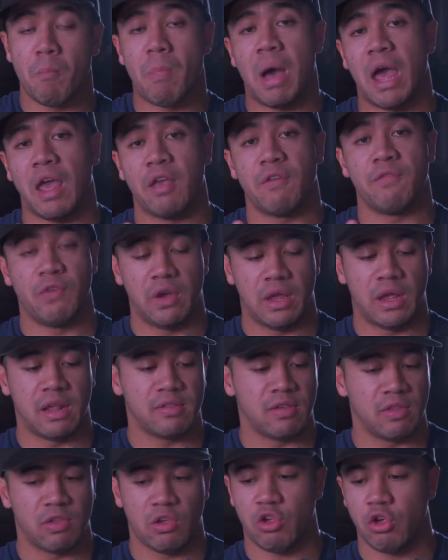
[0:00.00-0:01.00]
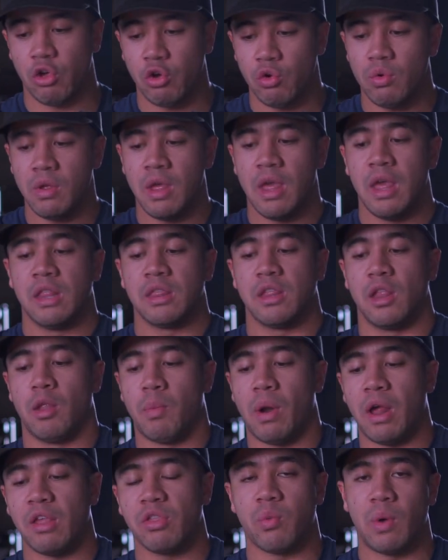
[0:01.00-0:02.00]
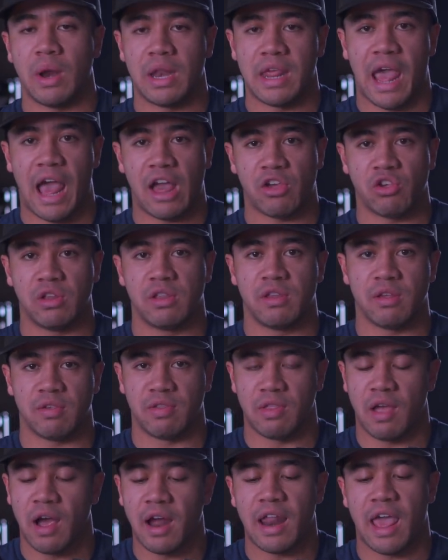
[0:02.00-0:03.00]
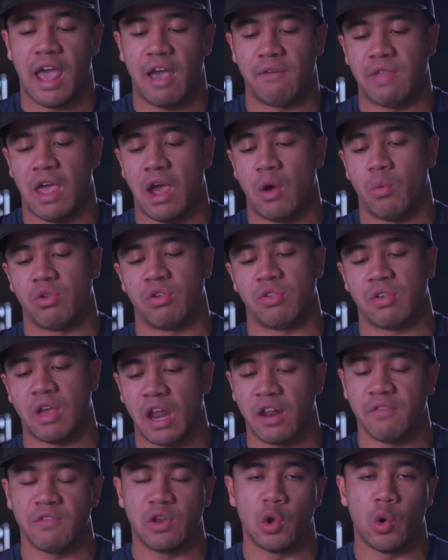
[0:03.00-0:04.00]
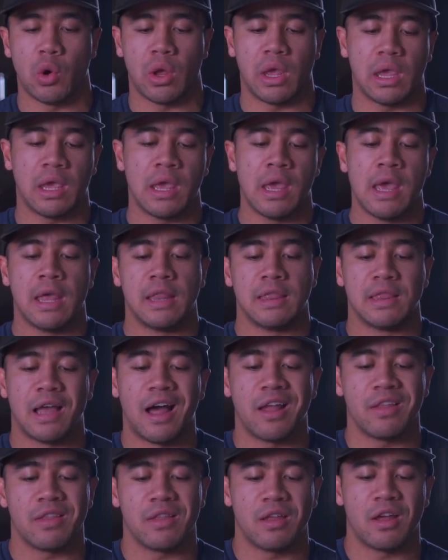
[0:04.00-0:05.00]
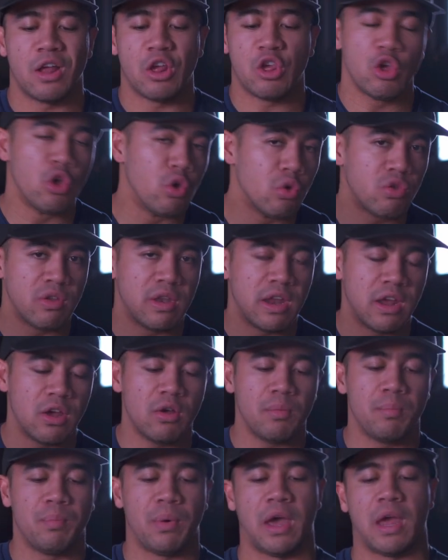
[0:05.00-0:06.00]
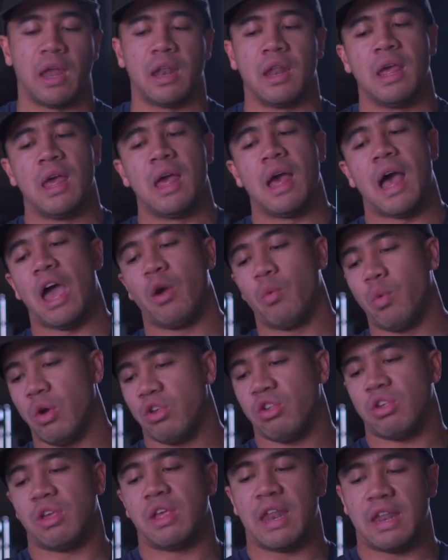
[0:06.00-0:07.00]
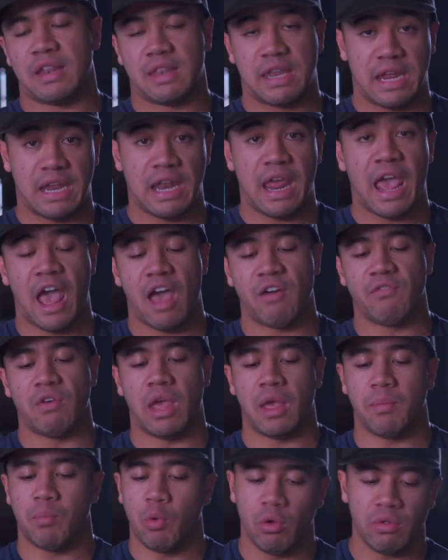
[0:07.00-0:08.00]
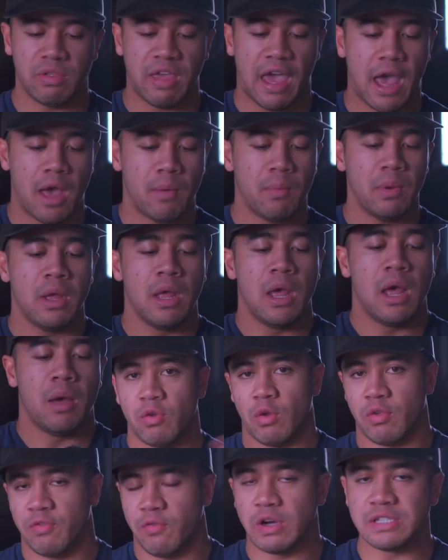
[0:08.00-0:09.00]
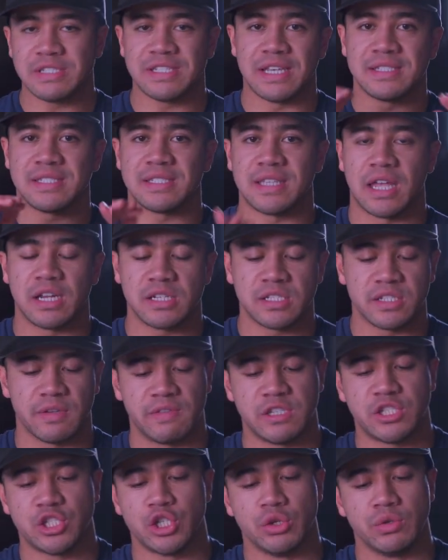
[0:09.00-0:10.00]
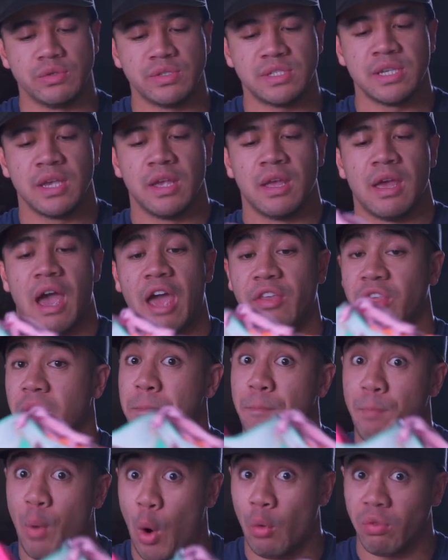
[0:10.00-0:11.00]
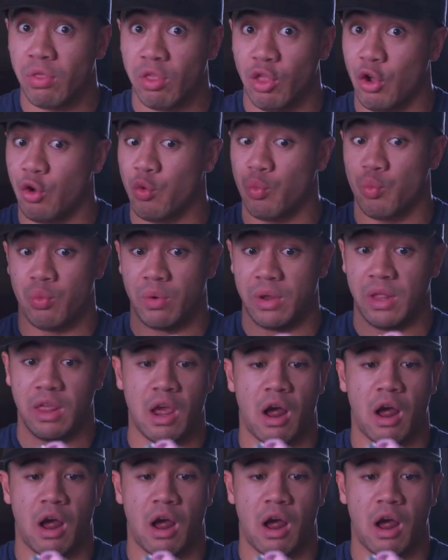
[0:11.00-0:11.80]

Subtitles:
my foot into the shoe. The LeBron 20 actually does not have that, which is kind of annoying. Not a huge deal, but I wish it did have a pull tab. So as far as the aesthetics of the shoes, I think both look really